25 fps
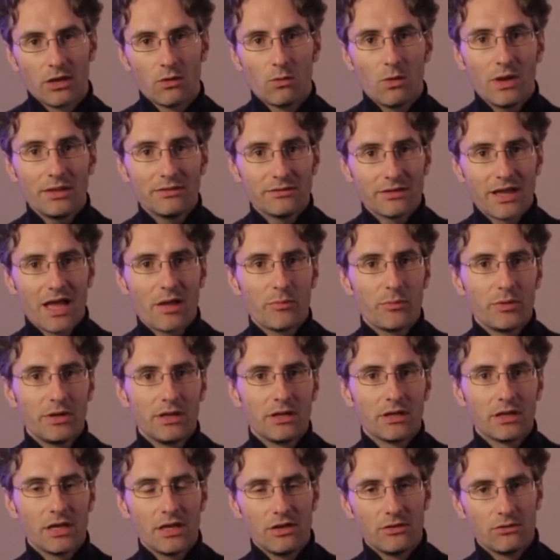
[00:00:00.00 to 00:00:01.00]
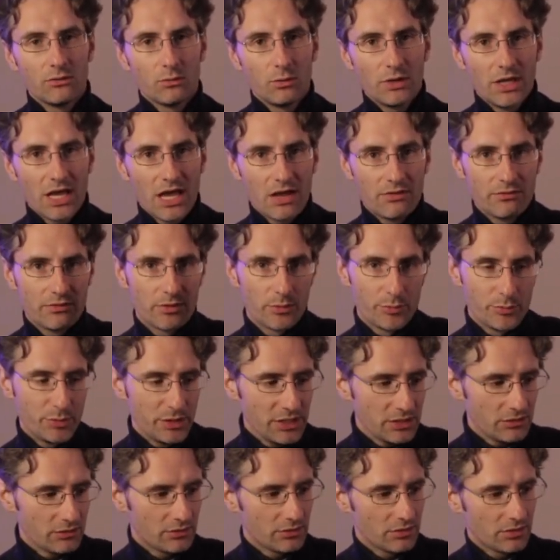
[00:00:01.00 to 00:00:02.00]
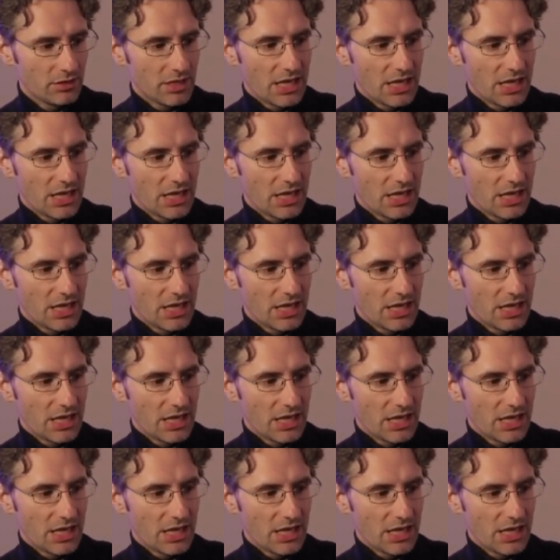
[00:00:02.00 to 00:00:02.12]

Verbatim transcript: what's happening is we have a beat